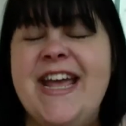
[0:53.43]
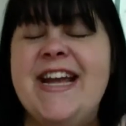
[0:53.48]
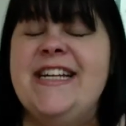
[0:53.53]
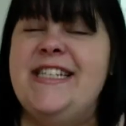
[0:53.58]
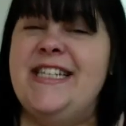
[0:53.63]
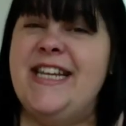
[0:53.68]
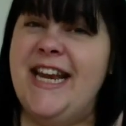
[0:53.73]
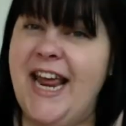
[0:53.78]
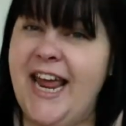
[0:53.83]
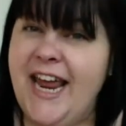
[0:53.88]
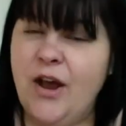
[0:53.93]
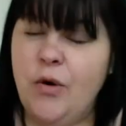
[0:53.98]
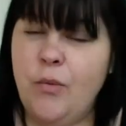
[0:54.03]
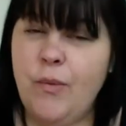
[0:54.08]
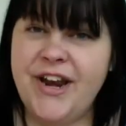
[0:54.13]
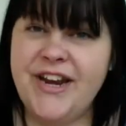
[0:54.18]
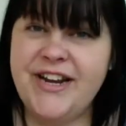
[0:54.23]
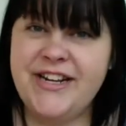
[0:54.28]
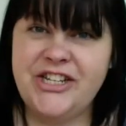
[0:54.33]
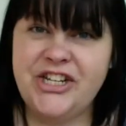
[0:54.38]
Today, I
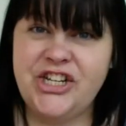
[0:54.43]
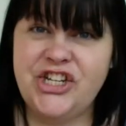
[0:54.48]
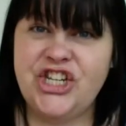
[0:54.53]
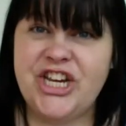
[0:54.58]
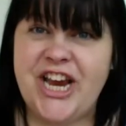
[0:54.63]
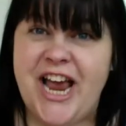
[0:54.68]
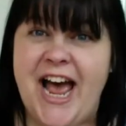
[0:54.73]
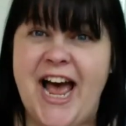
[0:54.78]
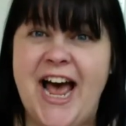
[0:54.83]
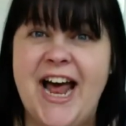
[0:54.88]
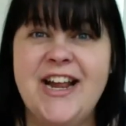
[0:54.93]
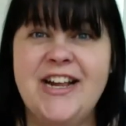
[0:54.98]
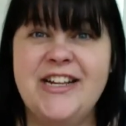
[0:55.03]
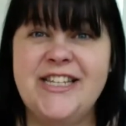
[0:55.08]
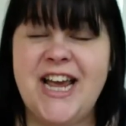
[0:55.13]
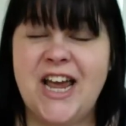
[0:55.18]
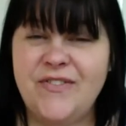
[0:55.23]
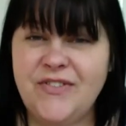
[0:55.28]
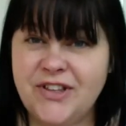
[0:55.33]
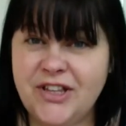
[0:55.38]
wanted to chat and
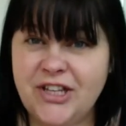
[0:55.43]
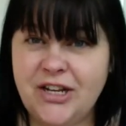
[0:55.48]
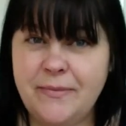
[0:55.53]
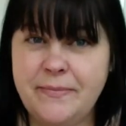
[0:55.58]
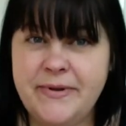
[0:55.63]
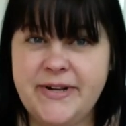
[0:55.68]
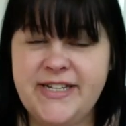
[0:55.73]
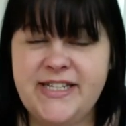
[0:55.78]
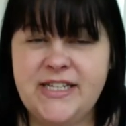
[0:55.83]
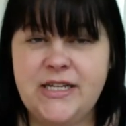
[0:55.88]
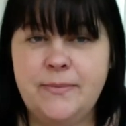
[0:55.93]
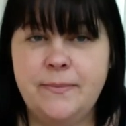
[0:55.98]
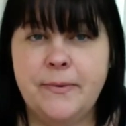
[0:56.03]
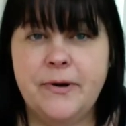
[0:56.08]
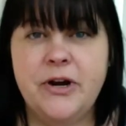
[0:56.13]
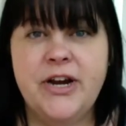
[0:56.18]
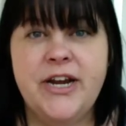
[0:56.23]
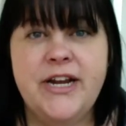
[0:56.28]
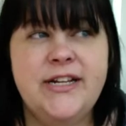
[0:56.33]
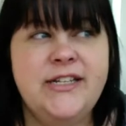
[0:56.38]
dive a little bit
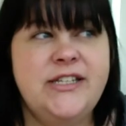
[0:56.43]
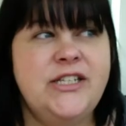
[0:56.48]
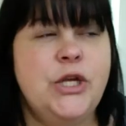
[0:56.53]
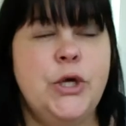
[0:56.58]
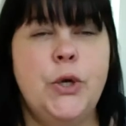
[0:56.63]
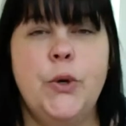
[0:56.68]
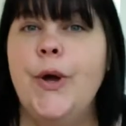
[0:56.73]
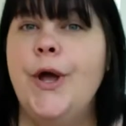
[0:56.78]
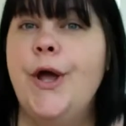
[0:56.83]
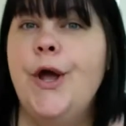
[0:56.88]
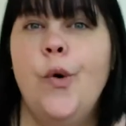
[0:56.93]
deeper into